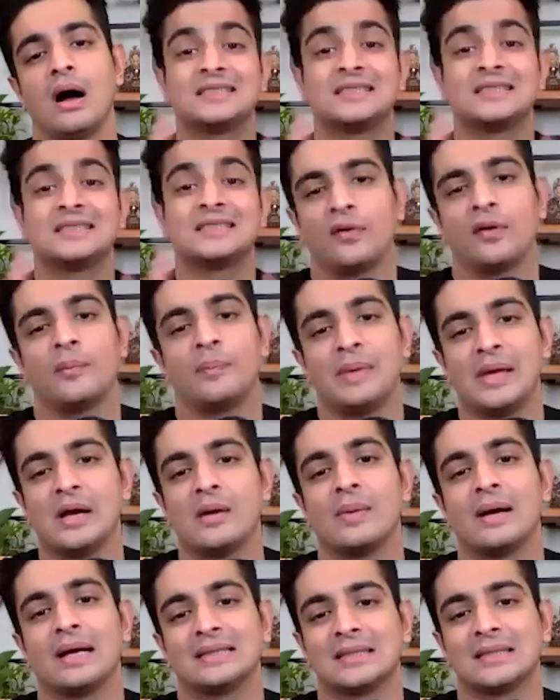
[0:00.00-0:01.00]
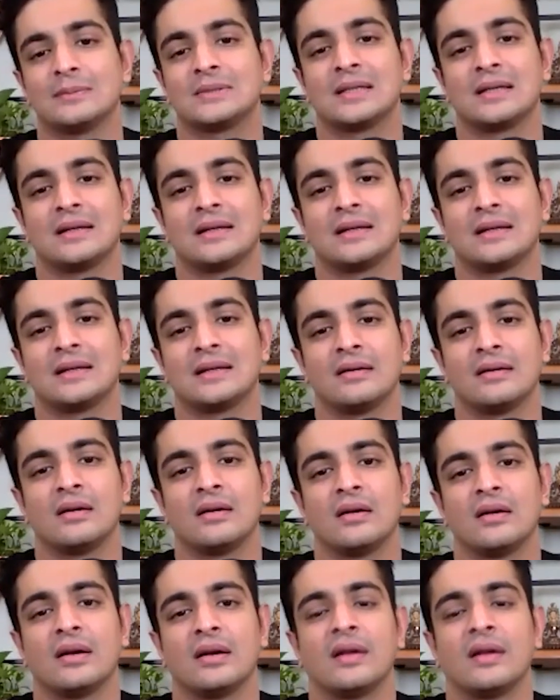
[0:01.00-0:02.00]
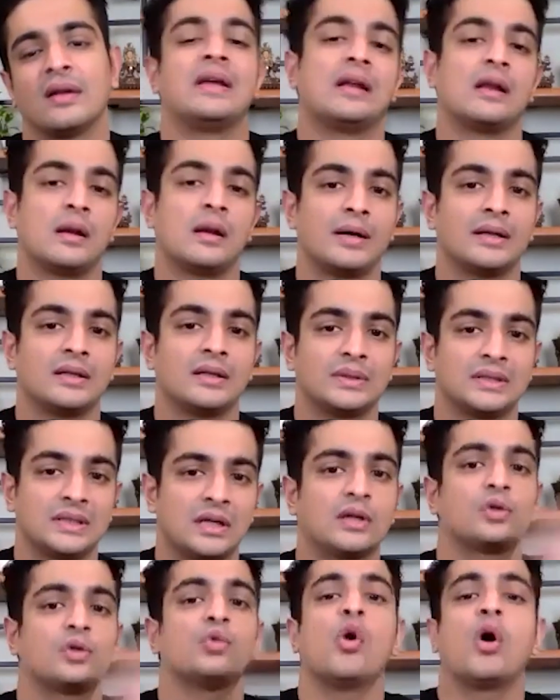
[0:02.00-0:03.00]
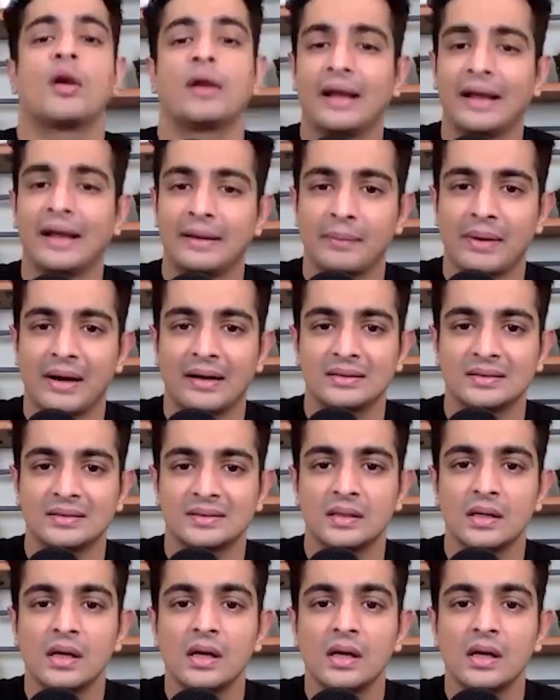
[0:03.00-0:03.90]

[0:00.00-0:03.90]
of uh, beer biceps and uh, Ranveer Allahbadia which are two online brands